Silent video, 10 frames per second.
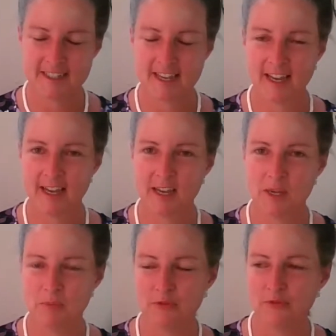
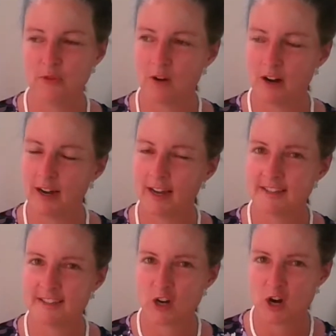And before I get
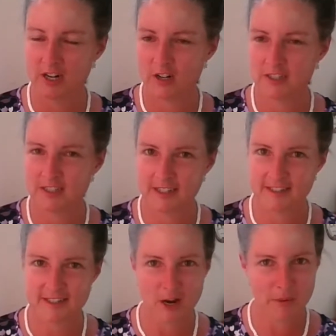started on today's
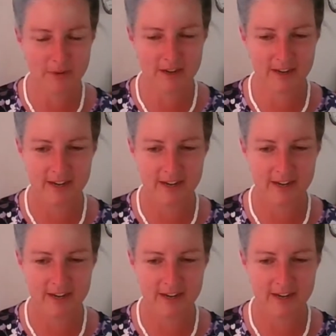topic,